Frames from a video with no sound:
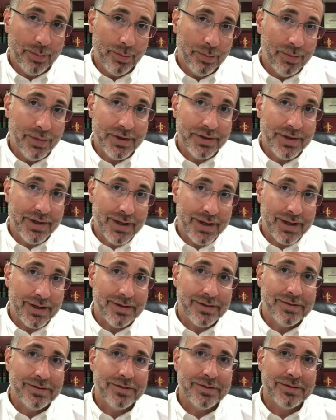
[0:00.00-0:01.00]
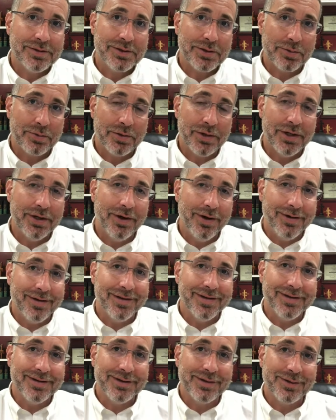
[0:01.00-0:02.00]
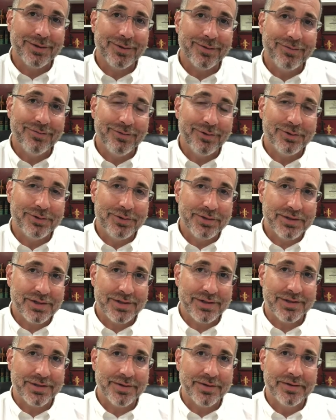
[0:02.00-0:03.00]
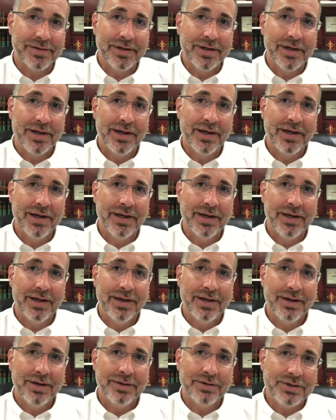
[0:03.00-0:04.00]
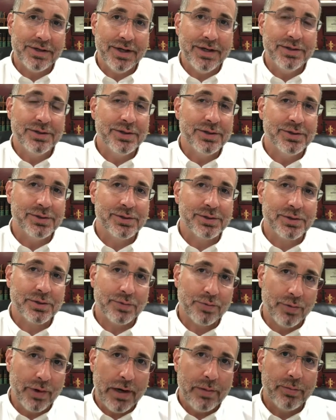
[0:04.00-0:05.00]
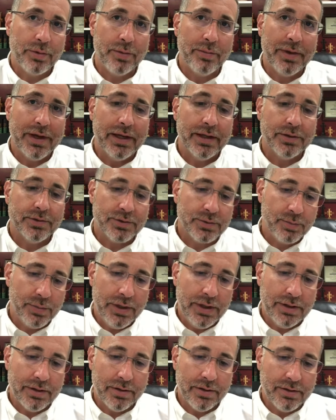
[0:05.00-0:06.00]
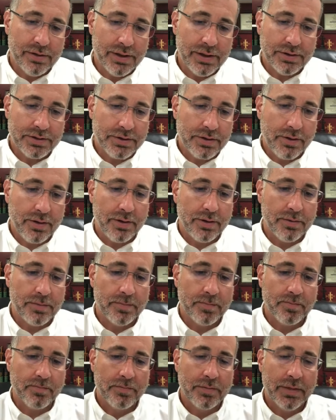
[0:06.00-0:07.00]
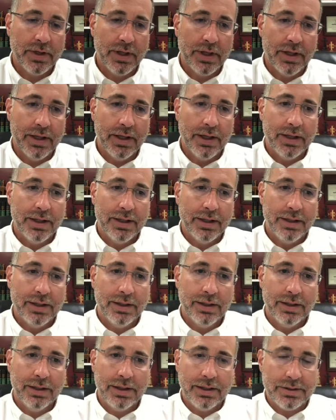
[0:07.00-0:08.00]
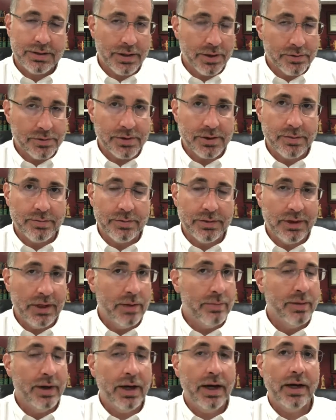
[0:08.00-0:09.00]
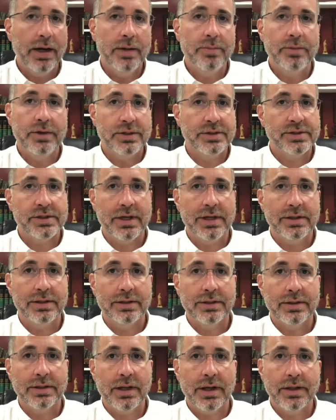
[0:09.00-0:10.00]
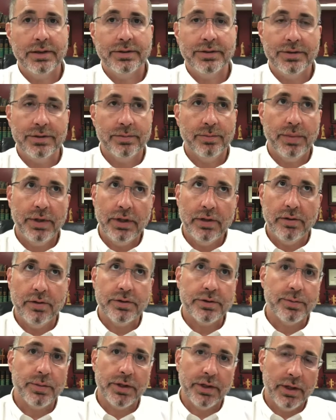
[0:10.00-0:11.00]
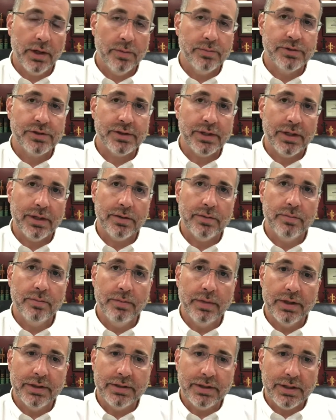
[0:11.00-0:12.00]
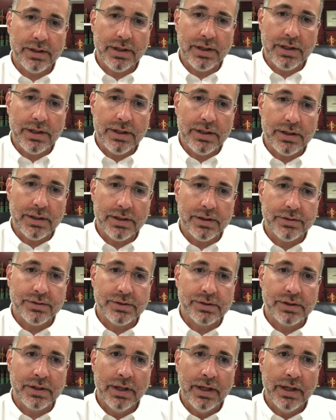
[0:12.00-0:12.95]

But then, as you read on a little further still, Jesus reprimands Peter in turn. He tells him, "Get behind me, Satan." Not that Peter has become Satan, but that he is